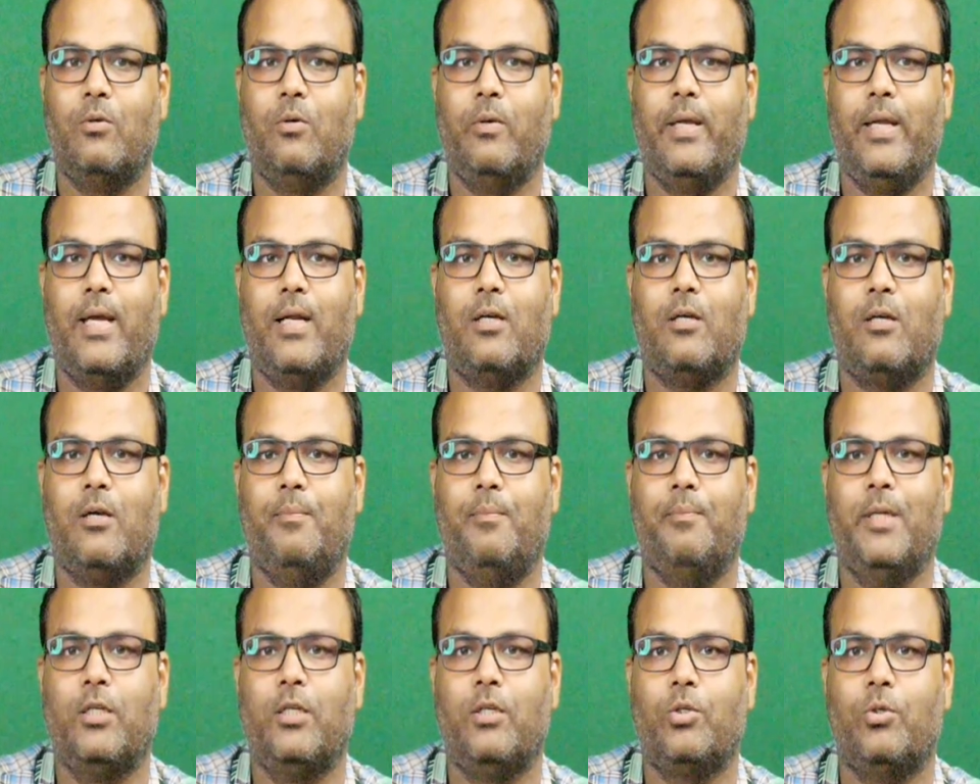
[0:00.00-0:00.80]
we are
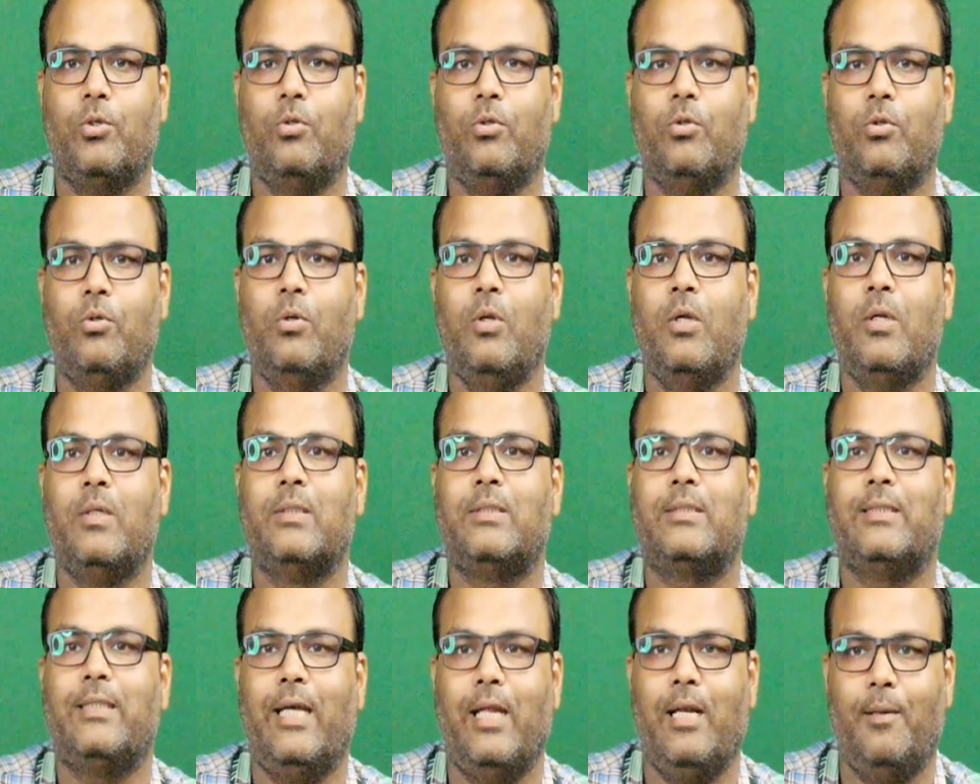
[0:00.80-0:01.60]
coming to
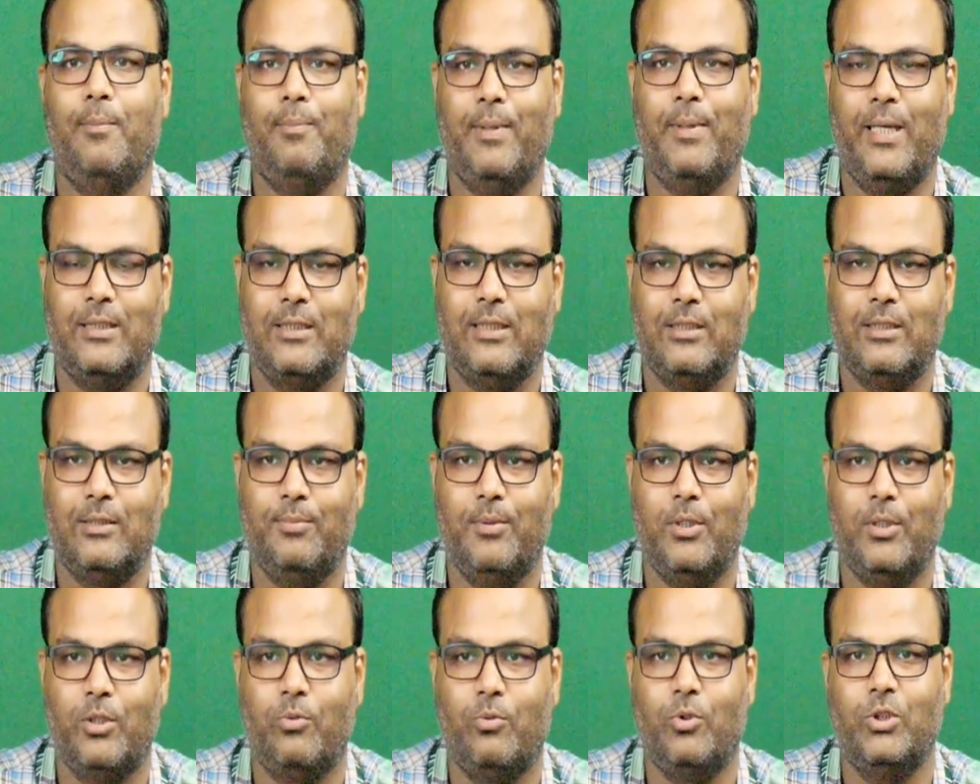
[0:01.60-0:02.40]

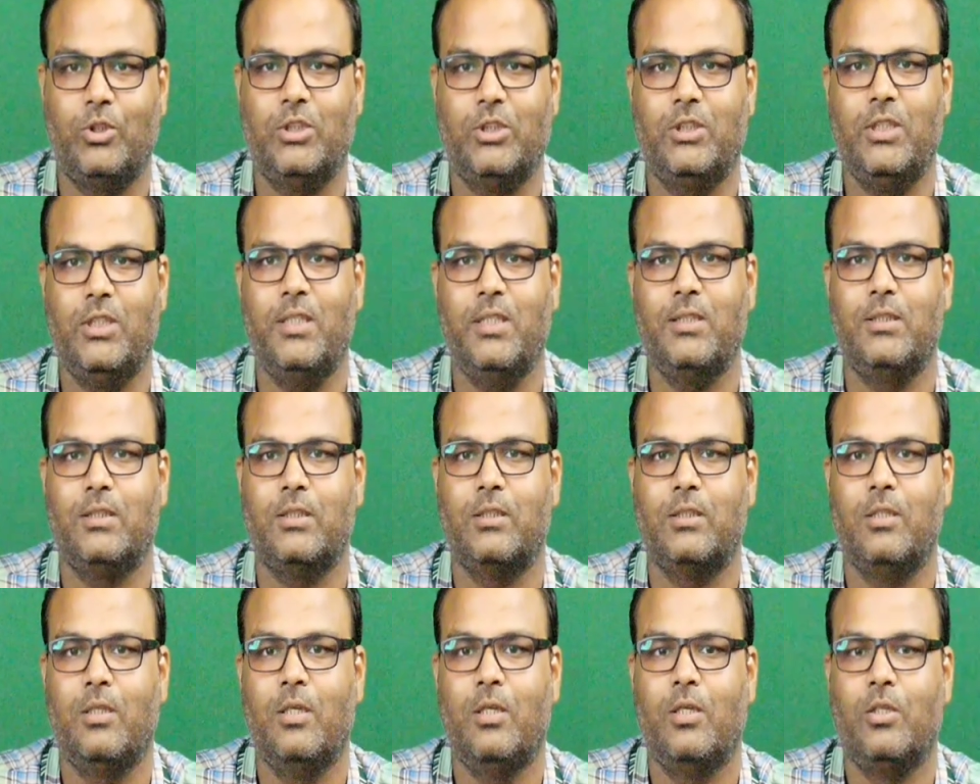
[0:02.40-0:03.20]
self-assessment questions.
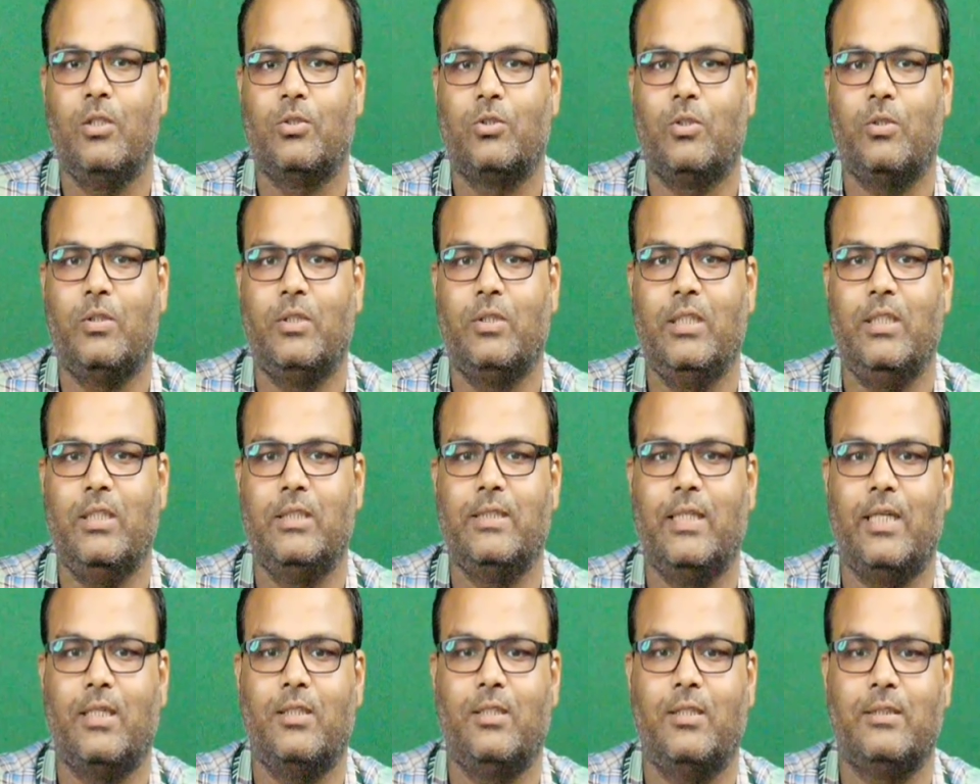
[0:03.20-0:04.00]
So these
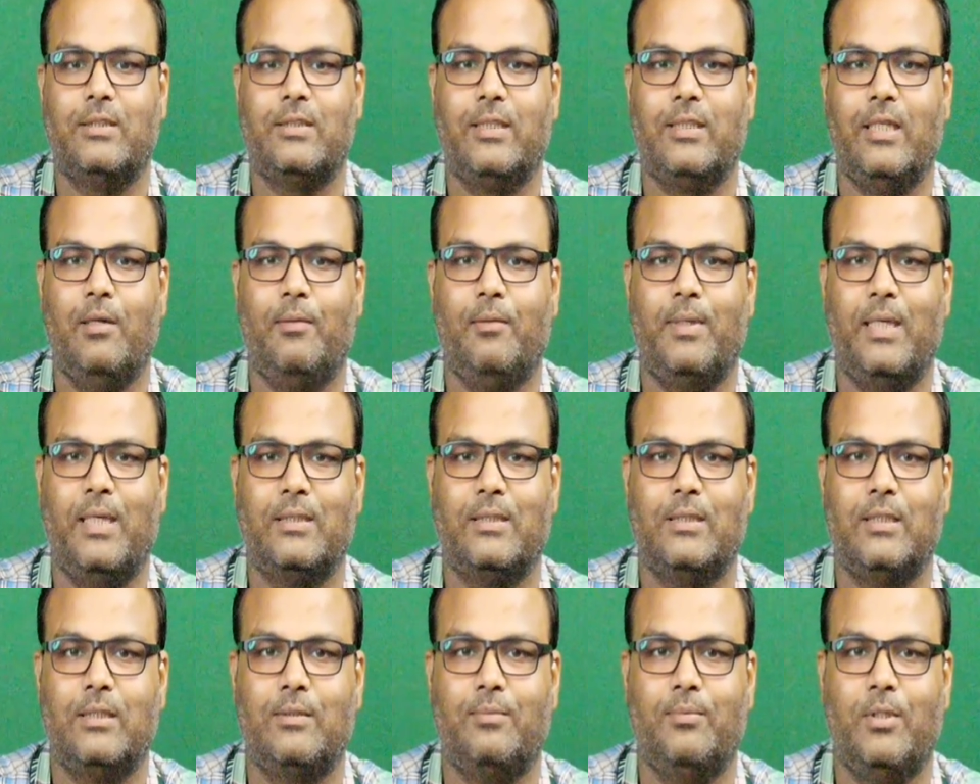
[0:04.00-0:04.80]
are the
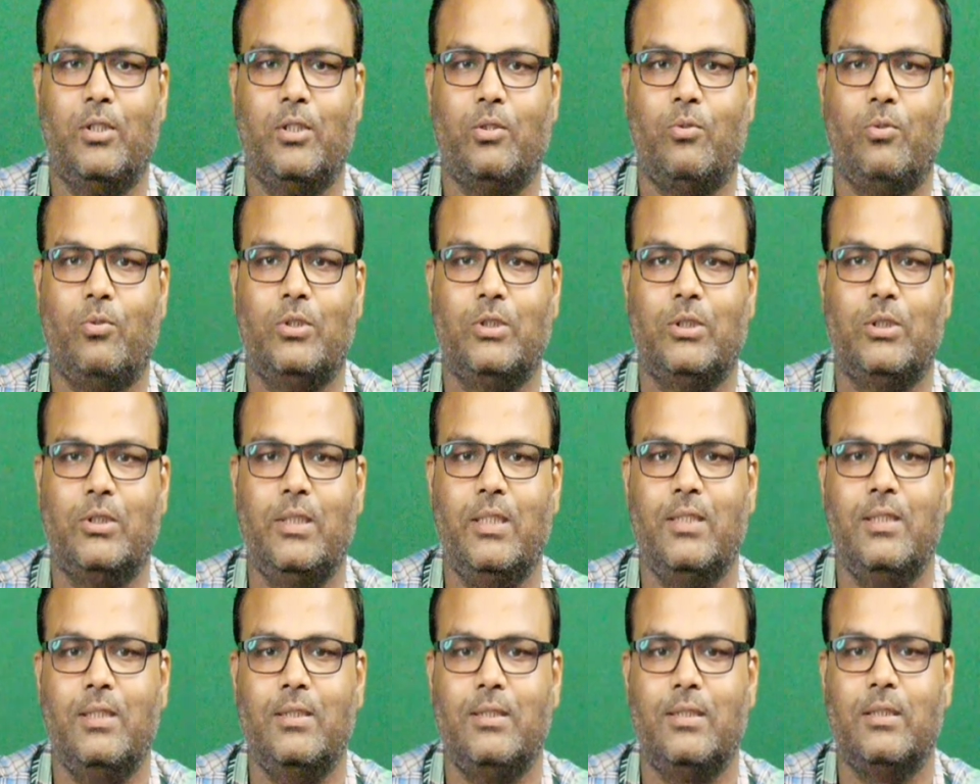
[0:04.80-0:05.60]
self-assessment
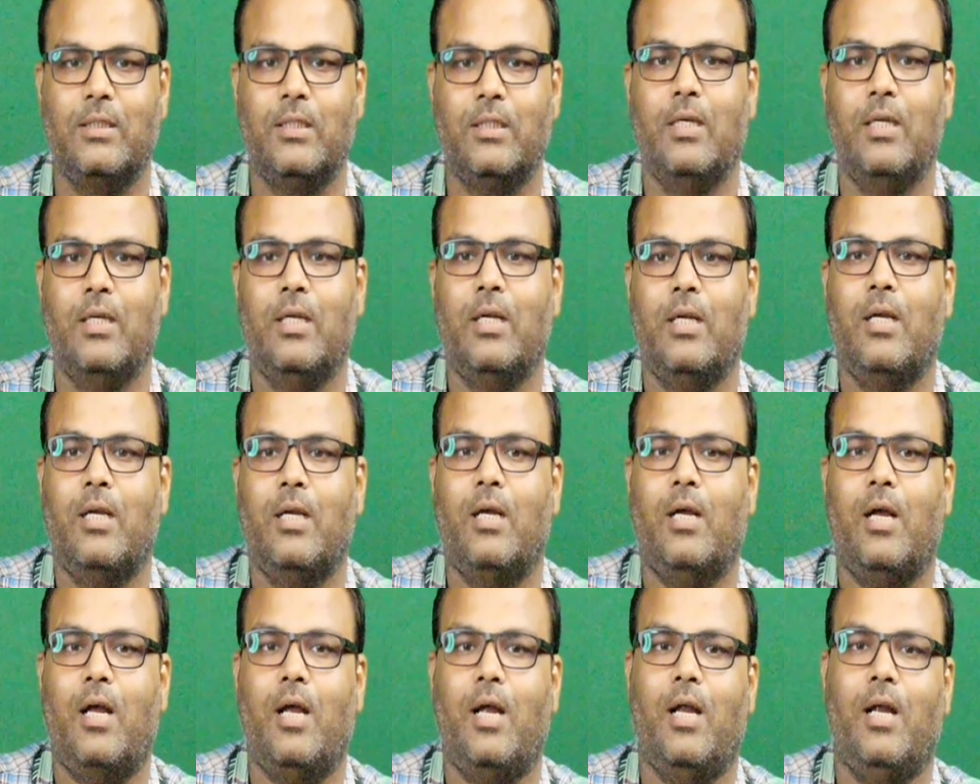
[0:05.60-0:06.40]
questions,
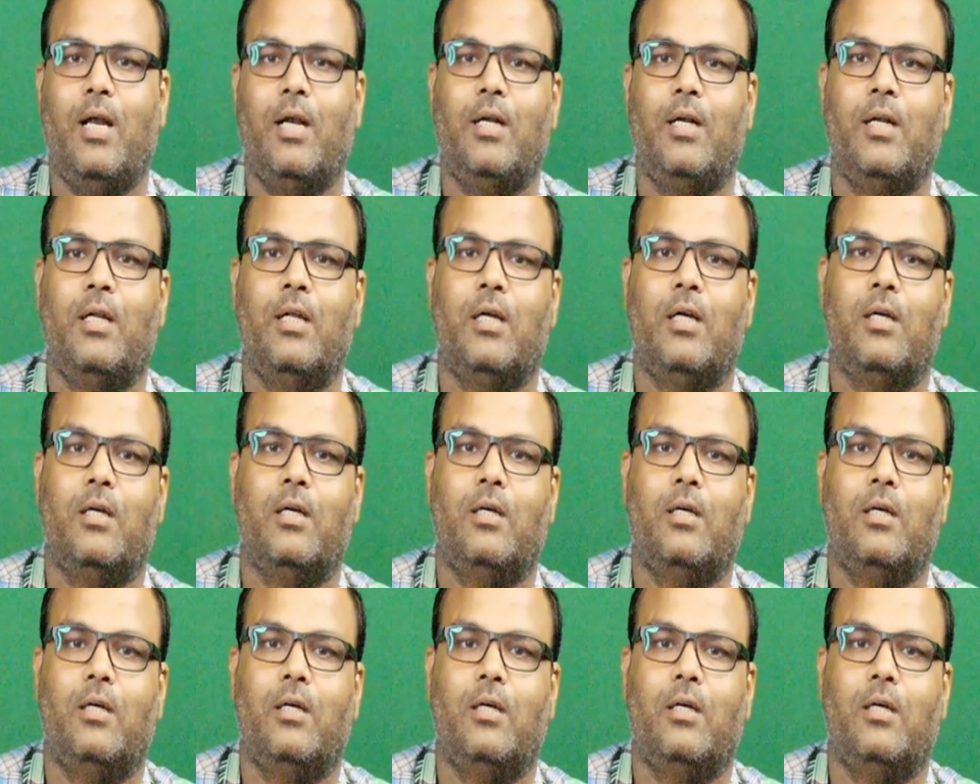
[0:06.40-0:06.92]
and